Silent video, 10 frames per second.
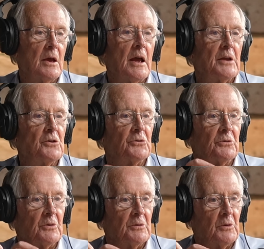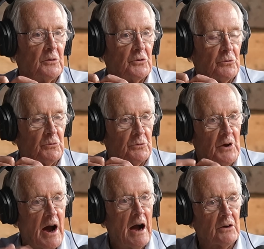And you
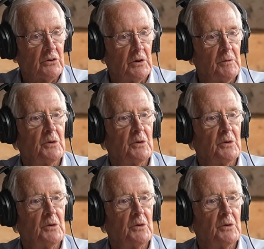docked,